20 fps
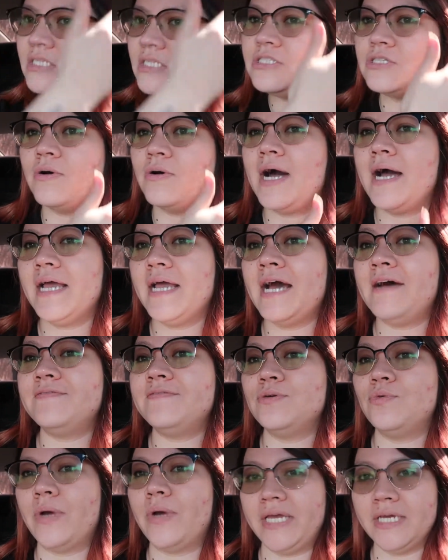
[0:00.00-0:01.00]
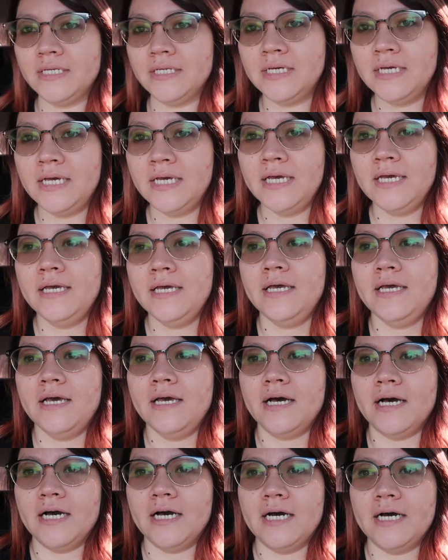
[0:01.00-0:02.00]
So I have to wait
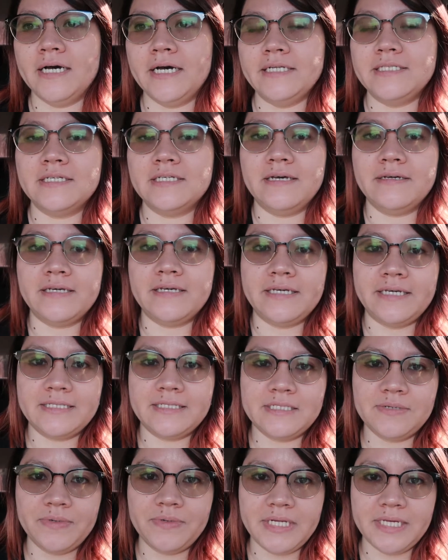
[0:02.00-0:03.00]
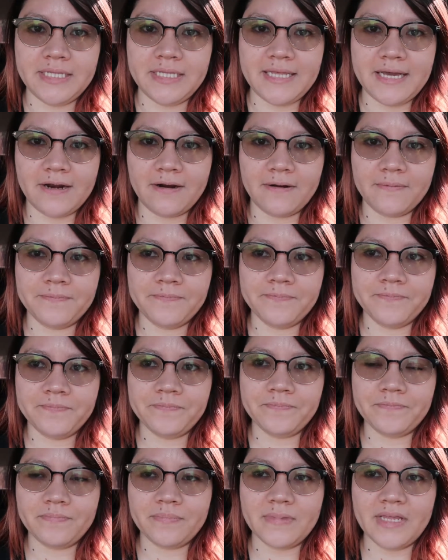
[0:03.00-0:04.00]
uh, until I can get someone in there
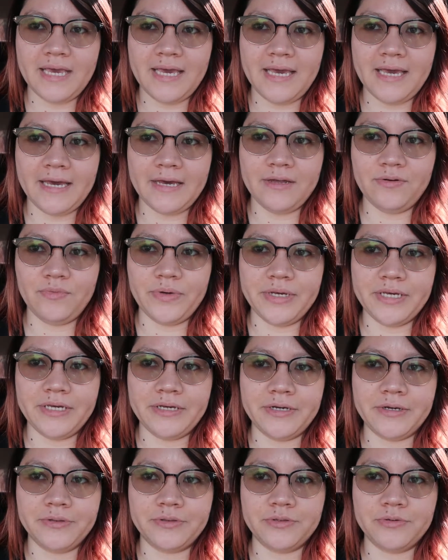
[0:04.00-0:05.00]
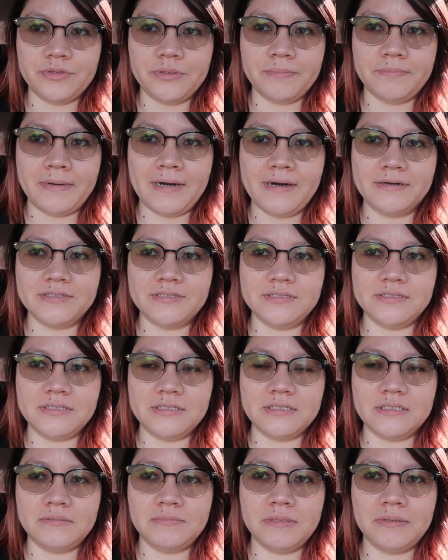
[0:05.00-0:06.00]
and we can go through the boxes
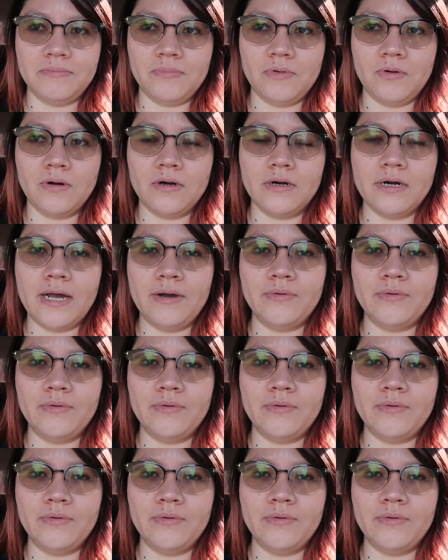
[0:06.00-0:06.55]
a little bit more.